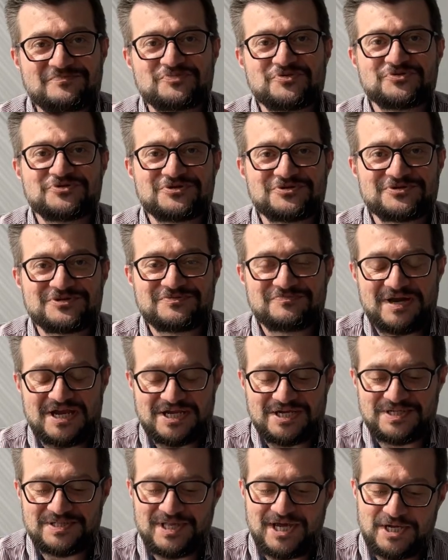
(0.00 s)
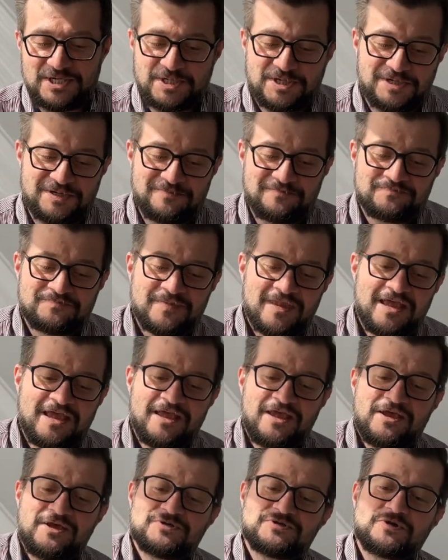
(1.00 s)
put it in my collection.
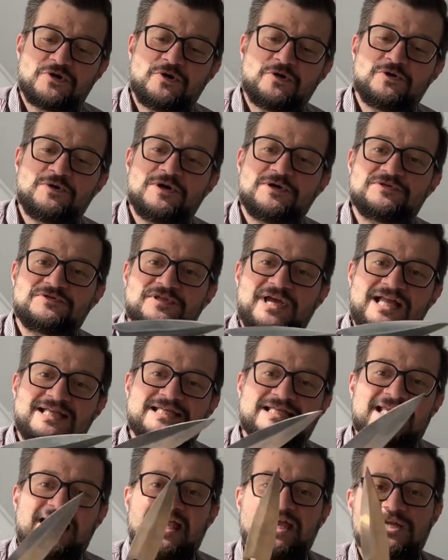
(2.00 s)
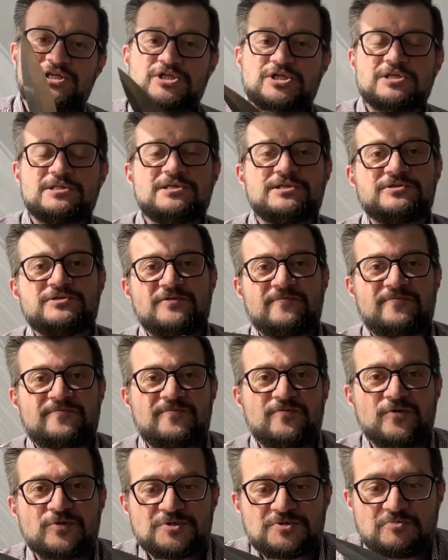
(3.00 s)
So that's actually the
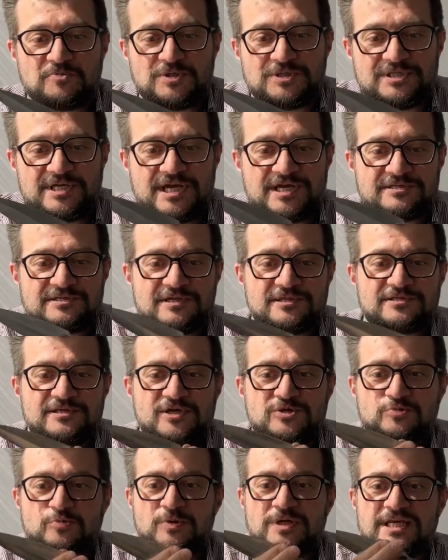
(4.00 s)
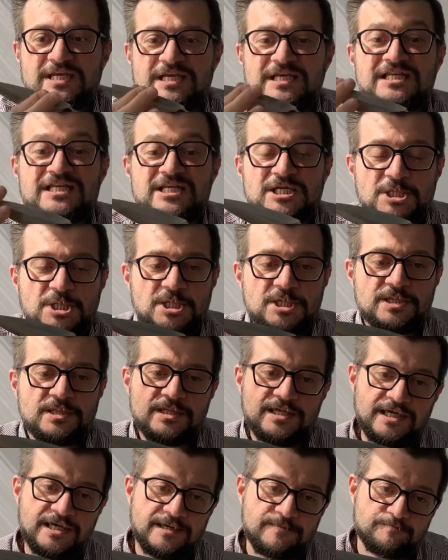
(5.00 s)
first vendetta that we
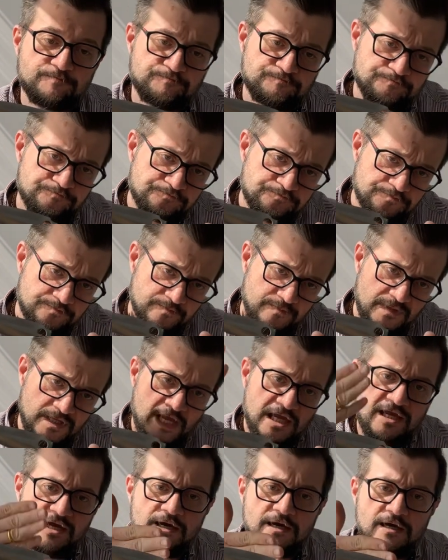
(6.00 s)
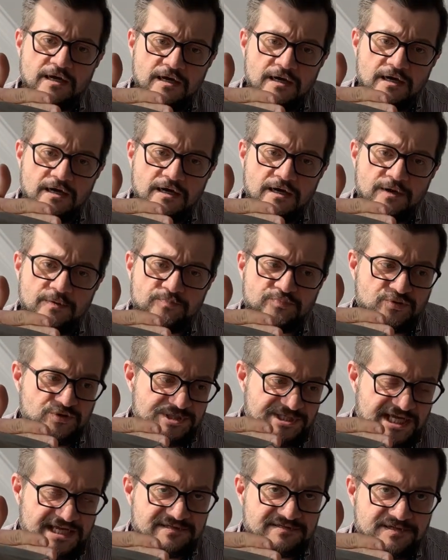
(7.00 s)
initially uh,
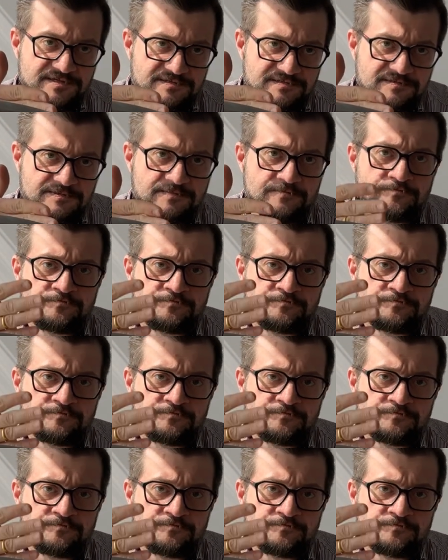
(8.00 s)
presented.